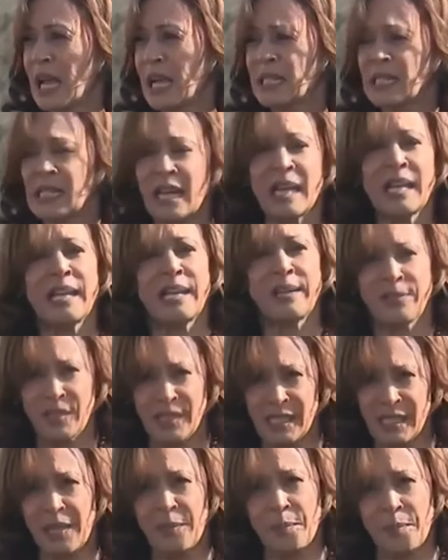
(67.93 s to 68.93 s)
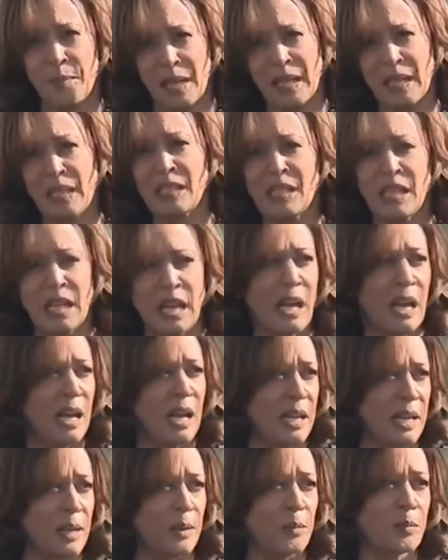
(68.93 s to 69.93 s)
As I have said many
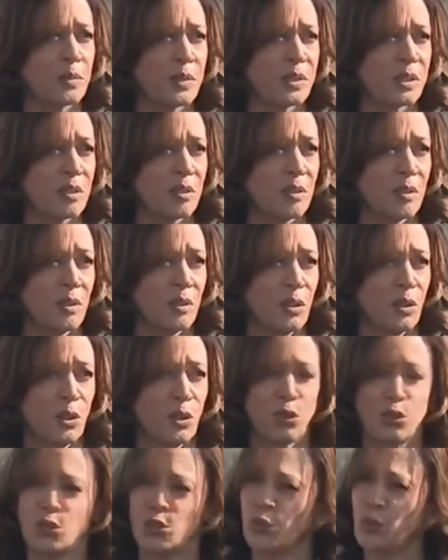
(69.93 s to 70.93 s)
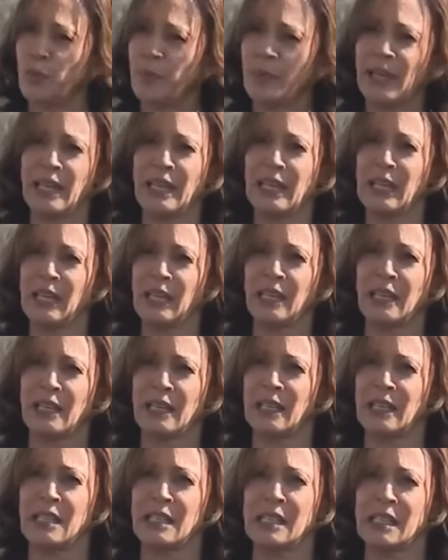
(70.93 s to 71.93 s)
times, too many
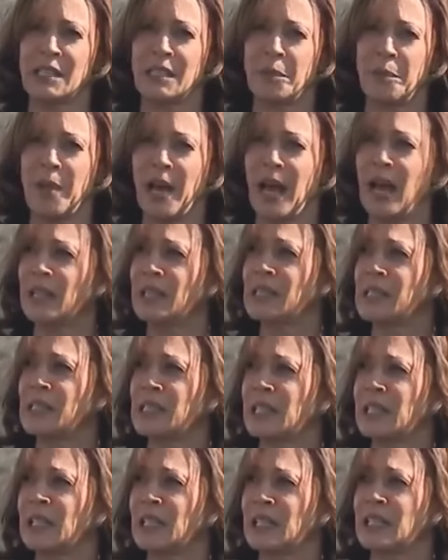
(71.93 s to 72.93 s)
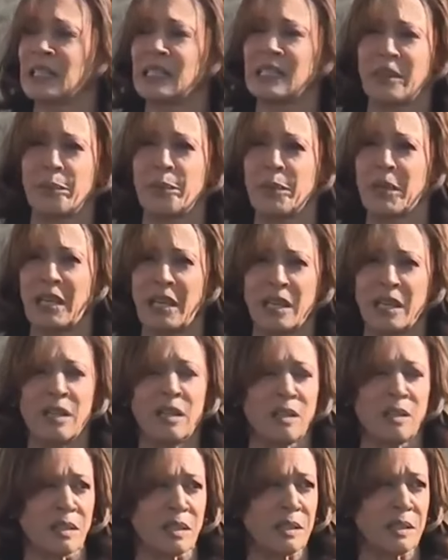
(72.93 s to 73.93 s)
innocent Palestinians have been
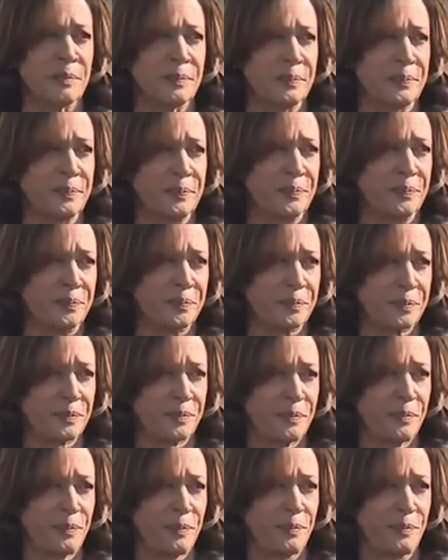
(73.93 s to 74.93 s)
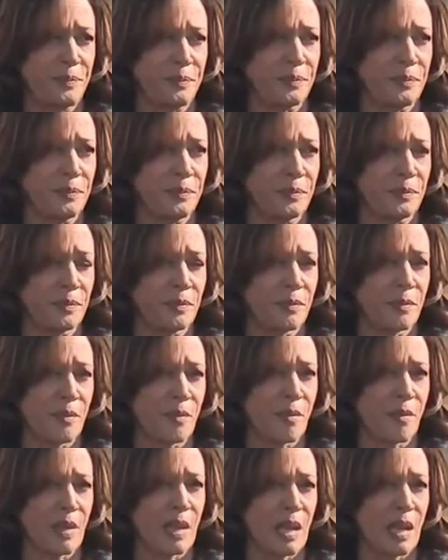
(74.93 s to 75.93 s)
killed.
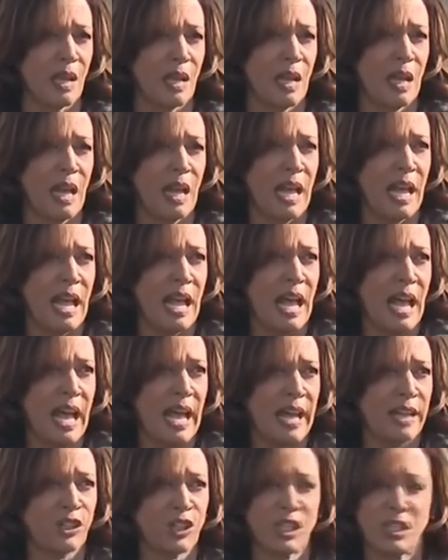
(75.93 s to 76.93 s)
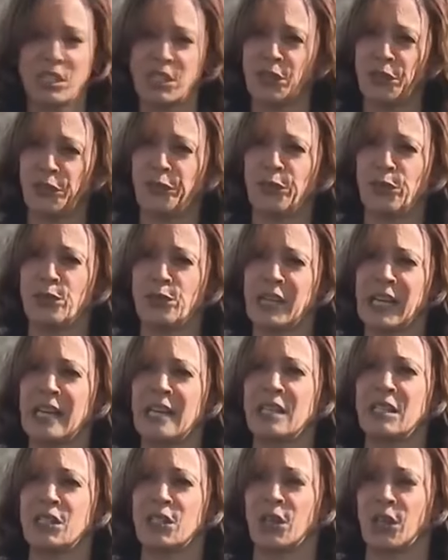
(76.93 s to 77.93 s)
And just a few
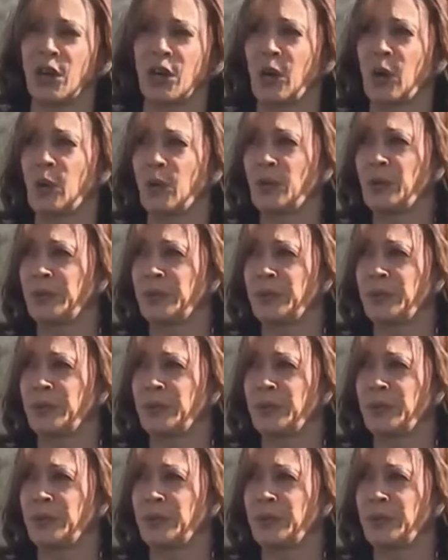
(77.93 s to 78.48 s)
days ago,